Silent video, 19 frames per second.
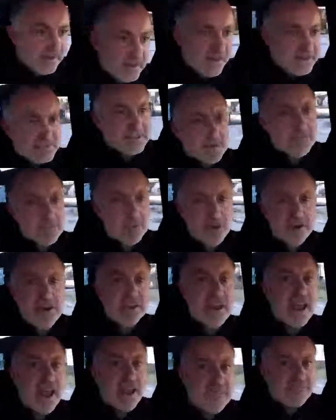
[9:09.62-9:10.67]
it's a
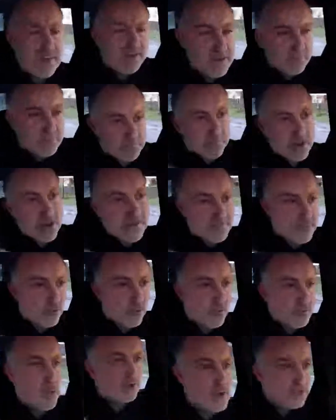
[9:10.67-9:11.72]
pretty heavy
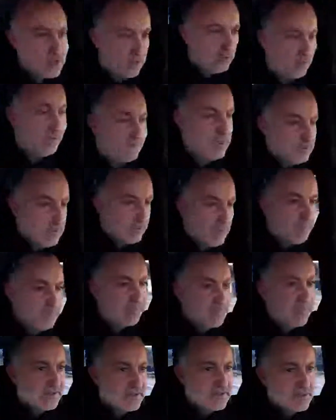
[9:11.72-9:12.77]
platform also.
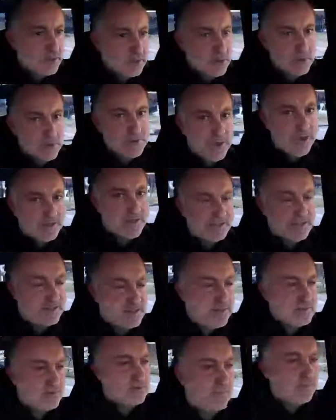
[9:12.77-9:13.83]
So that
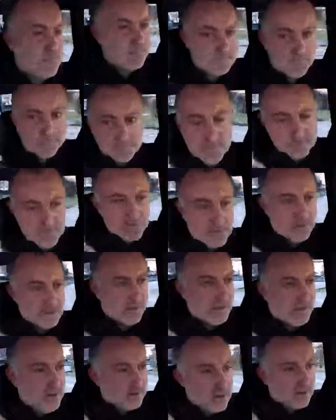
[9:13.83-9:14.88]
is
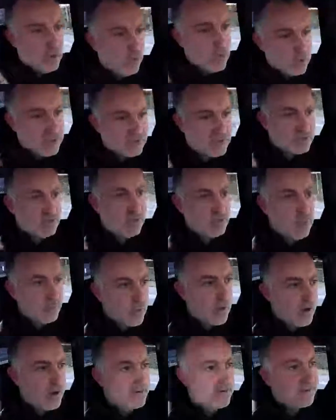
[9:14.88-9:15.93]
also
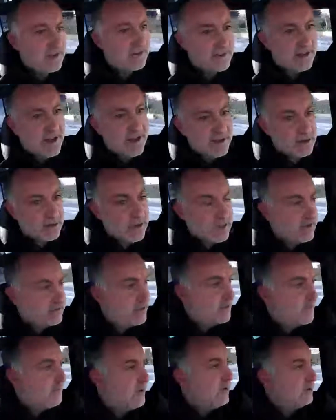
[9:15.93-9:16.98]
one that I don't like
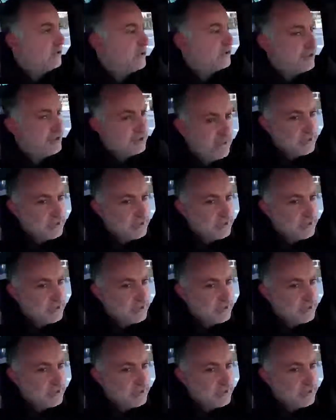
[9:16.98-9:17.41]
that much.